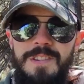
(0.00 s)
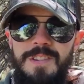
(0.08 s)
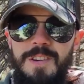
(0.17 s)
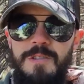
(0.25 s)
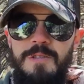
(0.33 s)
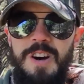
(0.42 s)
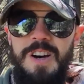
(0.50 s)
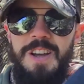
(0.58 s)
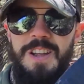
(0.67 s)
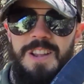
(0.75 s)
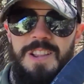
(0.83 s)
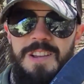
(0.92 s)

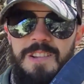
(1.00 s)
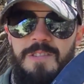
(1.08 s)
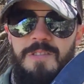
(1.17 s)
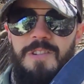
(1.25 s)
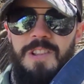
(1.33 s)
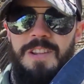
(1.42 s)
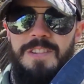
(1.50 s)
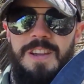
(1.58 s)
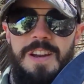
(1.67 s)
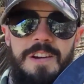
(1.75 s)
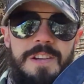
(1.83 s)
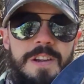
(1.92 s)
So let's
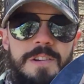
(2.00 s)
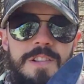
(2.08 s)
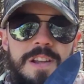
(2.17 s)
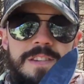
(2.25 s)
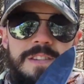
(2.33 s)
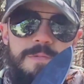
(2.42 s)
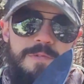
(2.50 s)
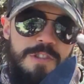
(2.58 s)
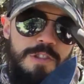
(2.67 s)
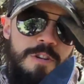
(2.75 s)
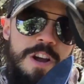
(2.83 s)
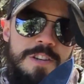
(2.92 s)
get out here, let's
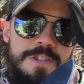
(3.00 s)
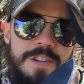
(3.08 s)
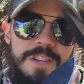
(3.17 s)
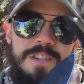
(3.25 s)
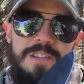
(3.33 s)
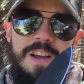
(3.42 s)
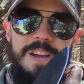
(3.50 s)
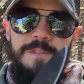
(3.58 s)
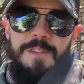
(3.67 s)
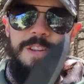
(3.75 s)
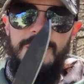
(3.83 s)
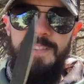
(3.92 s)
thrash on this knife
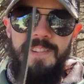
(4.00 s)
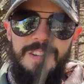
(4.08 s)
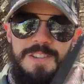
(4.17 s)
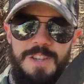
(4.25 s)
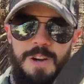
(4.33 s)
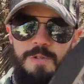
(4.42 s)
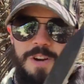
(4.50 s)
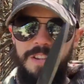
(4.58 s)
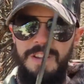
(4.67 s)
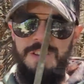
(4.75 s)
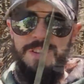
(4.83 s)
and show what it